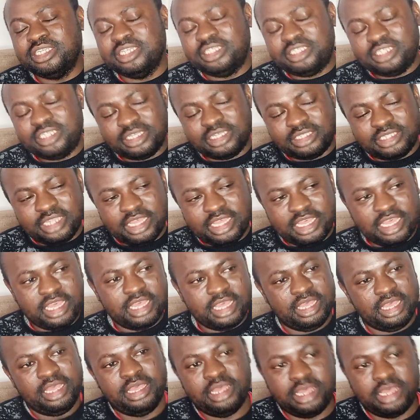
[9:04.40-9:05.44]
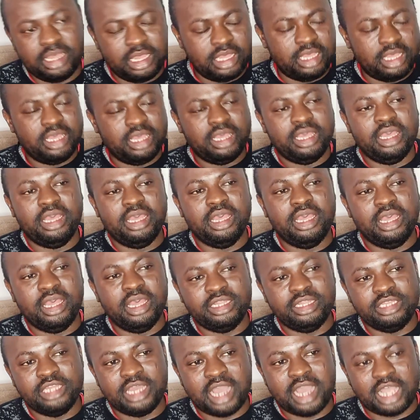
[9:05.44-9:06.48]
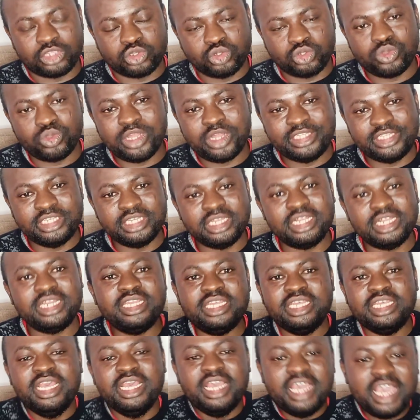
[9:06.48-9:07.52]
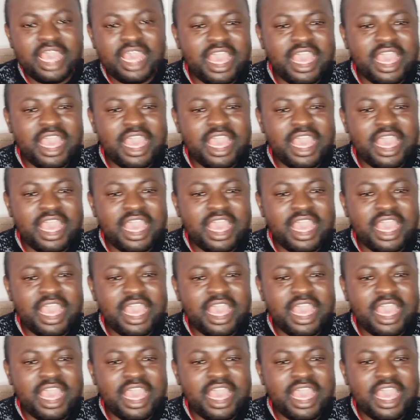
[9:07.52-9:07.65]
they take the associate degree